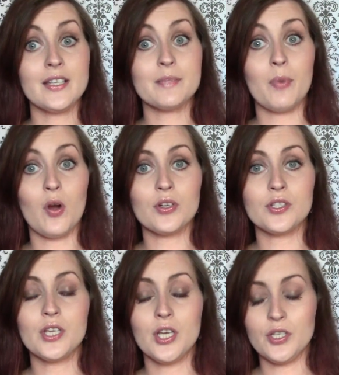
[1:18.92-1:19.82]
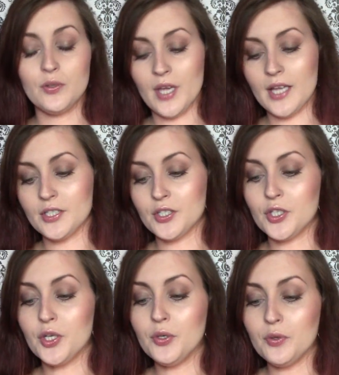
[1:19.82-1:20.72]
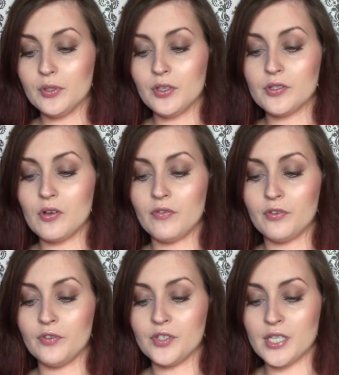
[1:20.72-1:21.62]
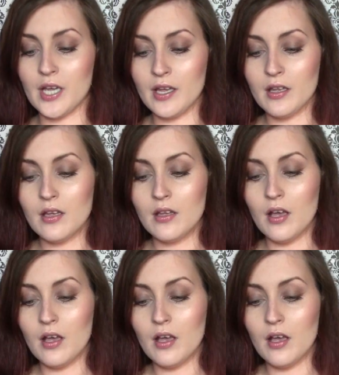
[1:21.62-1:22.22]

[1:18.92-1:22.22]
In this box, you get two lots of Courvoisier,